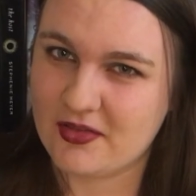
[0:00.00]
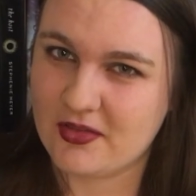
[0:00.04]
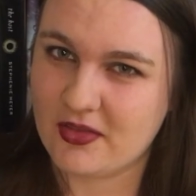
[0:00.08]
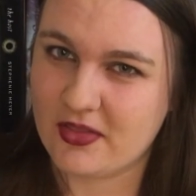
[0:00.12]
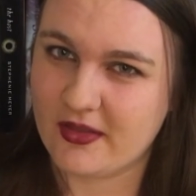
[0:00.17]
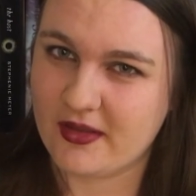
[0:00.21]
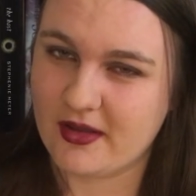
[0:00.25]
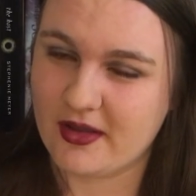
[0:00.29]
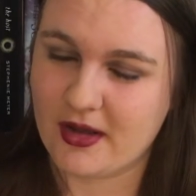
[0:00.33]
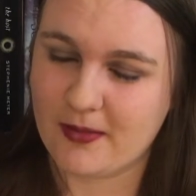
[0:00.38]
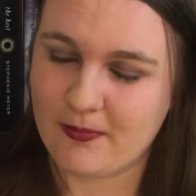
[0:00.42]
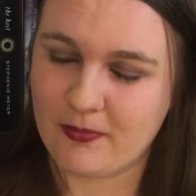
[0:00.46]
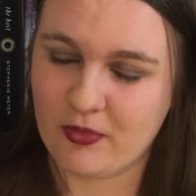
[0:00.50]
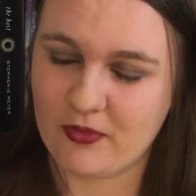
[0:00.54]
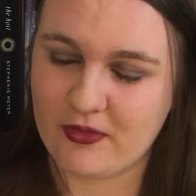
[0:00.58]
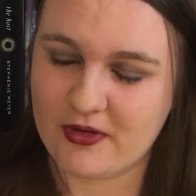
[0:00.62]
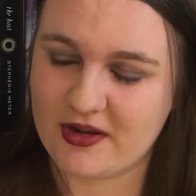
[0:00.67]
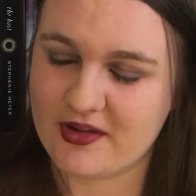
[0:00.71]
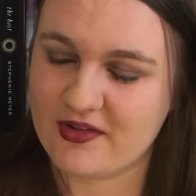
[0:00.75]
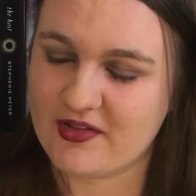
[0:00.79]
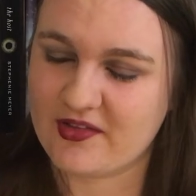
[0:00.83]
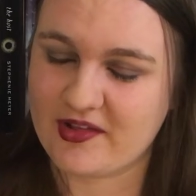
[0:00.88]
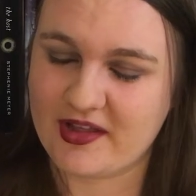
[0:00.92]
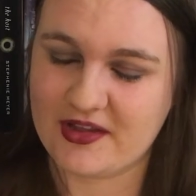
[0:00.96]
the
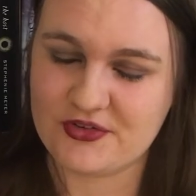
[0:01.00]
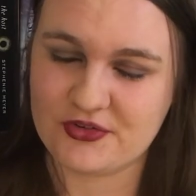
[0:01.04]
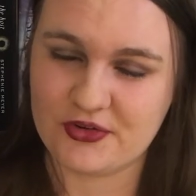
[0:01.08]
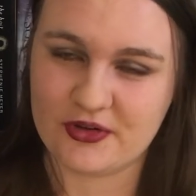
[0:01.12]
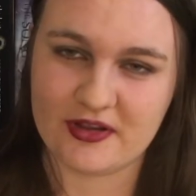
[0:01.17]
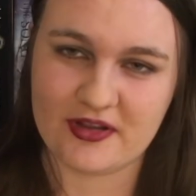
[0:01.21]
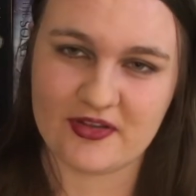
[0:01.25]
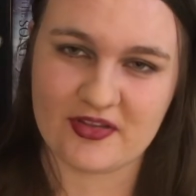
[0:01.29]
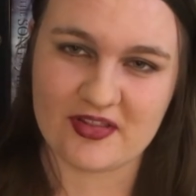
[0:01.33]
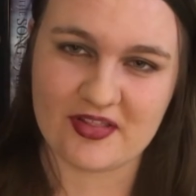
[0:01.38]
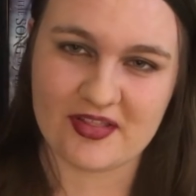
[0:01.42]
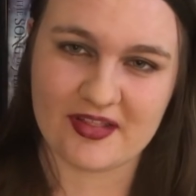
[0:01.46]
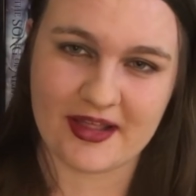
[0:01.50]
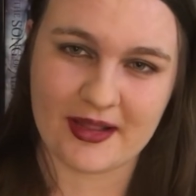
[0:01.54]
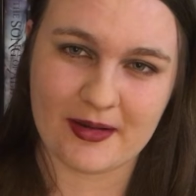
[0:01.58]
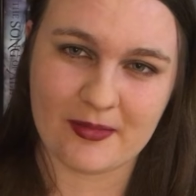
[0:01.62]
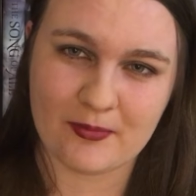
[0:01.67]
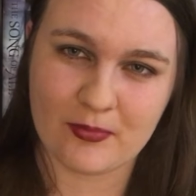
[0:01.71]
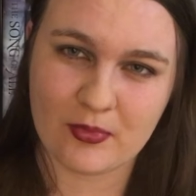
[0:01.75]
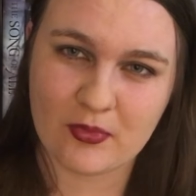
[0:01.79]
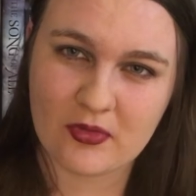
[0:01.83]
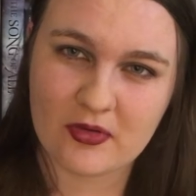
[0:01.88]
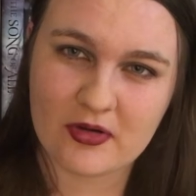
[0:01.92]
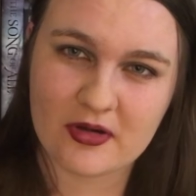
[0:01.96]
uploading schedule isn't that
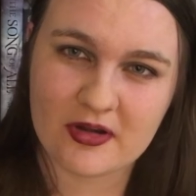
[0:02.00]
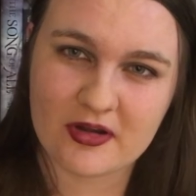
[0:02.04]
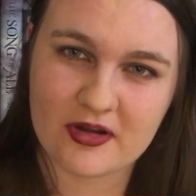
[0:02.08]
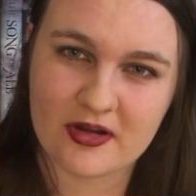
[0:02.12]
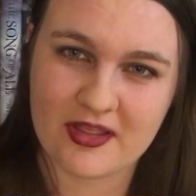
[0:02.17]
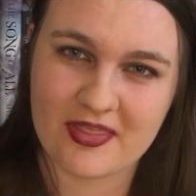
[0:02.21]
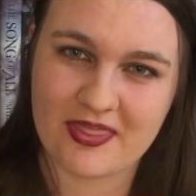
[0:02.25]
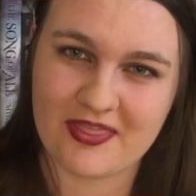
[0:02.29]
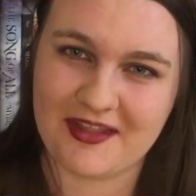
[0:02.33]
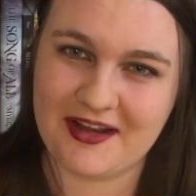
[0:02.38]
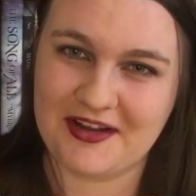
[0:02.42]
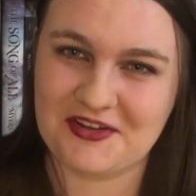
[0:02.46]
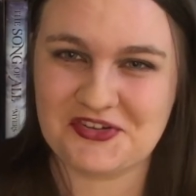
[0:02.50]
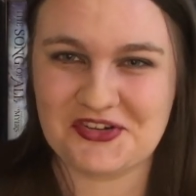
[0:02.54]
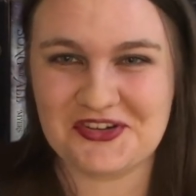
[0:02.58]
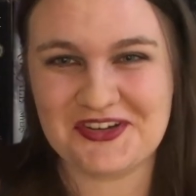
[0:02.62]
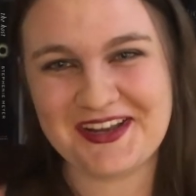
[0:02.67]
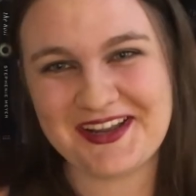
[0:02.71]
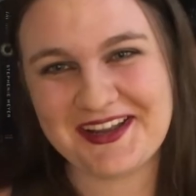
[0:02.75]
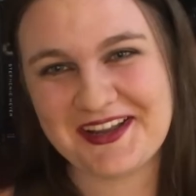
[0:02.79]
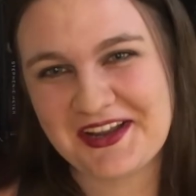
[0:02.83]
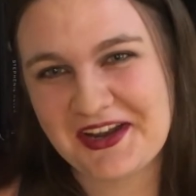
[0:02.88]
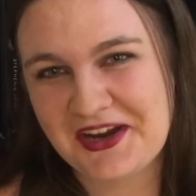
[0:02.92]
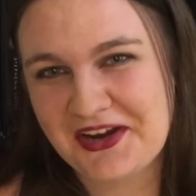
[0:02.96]
important and that I should
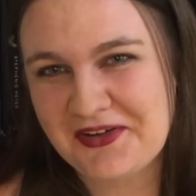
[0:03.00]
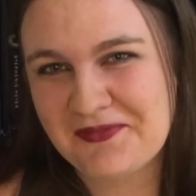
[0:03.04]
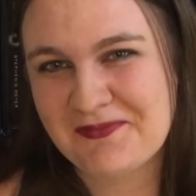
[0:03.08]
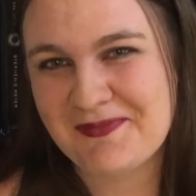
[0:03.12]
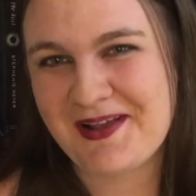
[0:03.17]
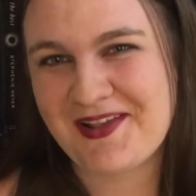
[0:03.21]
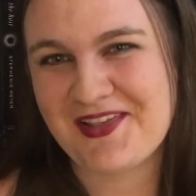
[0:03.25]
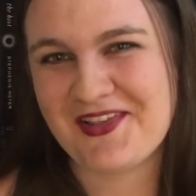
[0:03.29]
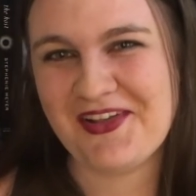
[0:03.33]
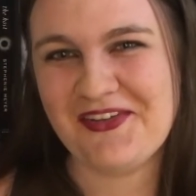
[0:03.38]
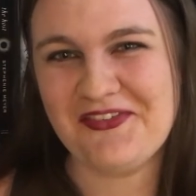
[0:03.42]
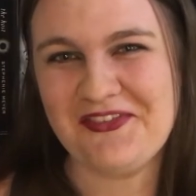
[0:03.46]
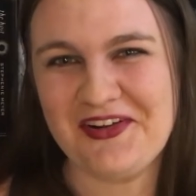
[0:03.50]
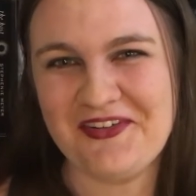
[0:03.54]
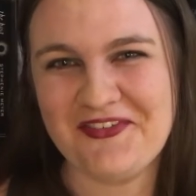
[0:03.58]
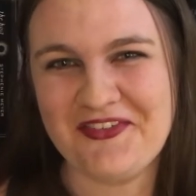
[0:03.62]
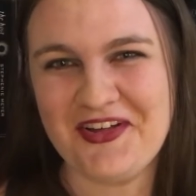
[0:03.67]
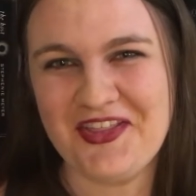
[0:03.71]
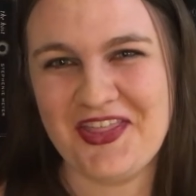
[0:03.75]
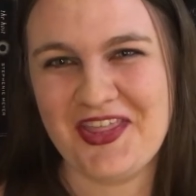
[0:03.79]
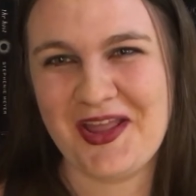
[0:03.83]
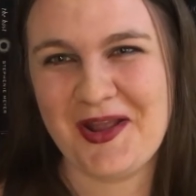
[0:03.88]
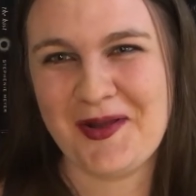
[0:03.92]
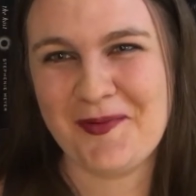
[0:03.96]
take care of myself and
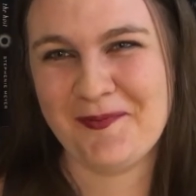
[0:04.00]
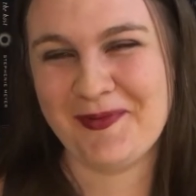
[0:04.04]
everything,